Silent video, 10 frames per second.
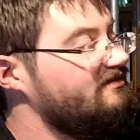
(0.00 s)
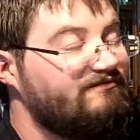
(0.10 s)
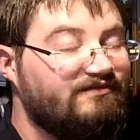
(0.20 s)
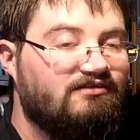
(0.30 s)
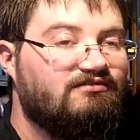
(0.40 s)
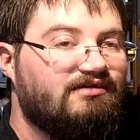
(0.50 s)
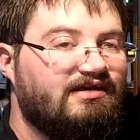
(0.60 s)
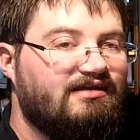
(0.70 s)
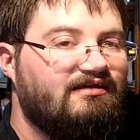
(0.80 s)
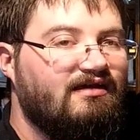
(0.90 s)
the
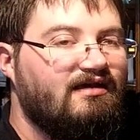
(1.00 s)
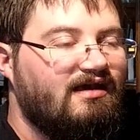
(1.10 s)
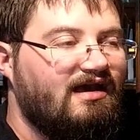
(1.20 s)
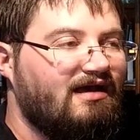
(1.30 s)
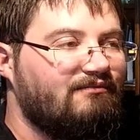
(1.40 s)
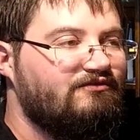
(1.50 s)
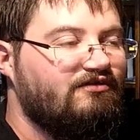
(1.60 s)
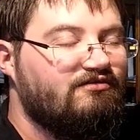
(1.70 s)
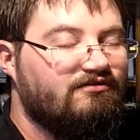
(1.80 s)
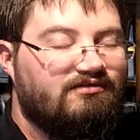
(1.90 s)
filtering um, to
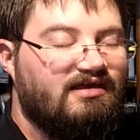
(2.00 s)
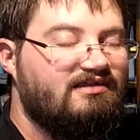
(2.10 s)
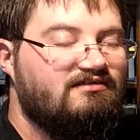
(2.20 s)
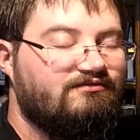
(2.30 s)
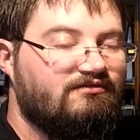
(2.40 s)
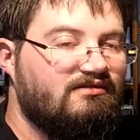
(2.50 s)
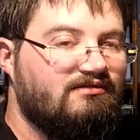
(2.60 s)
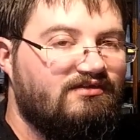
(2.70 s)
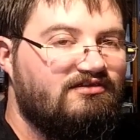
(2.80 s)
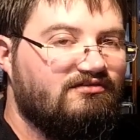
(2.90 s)
suit each of your
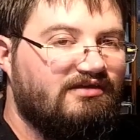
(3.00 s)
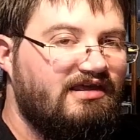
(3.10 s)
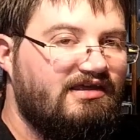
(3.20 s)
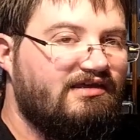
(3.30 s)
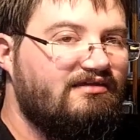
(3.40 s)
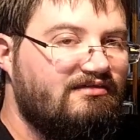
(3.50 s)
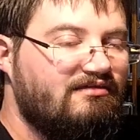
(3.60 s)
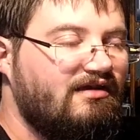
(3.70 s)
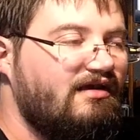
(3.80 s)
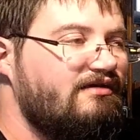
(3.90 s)
individual ears,
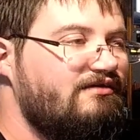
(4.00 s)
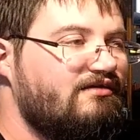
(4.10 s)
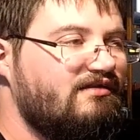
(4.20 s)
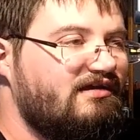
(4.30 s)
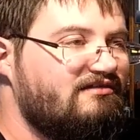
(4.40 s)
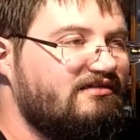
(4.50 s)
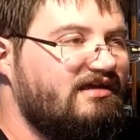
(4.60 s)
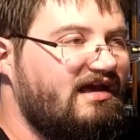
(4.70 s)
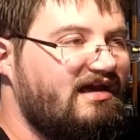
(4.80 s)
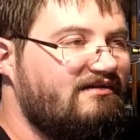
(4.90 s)
you can actually
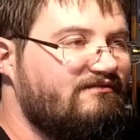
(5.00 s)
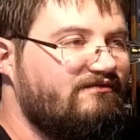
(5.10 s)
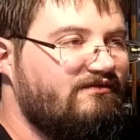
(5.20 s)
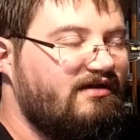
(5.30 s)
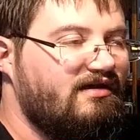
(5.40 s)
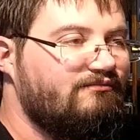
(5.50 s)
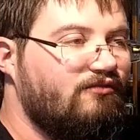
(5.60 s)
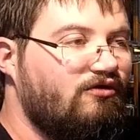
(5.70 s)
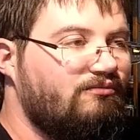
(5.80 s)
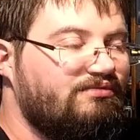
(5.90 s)
have a
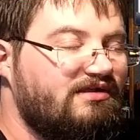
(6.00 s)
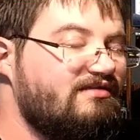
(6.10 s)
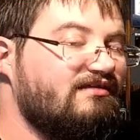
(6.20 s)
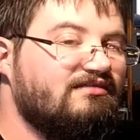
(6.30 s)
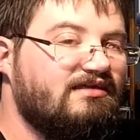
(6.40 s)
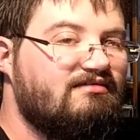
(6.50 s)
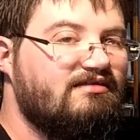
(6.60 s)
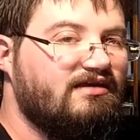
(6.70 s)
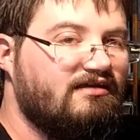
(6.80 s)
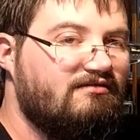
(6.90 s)
more pleasant
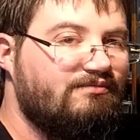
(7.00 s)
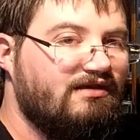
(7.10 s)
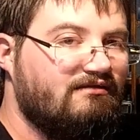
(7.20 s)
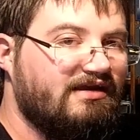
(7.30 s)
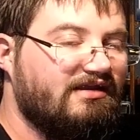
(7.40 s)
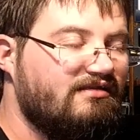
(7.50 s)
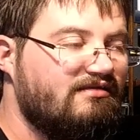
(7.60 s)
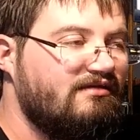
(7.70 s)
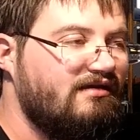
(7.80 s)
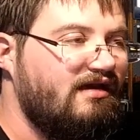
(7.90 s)
listening experience.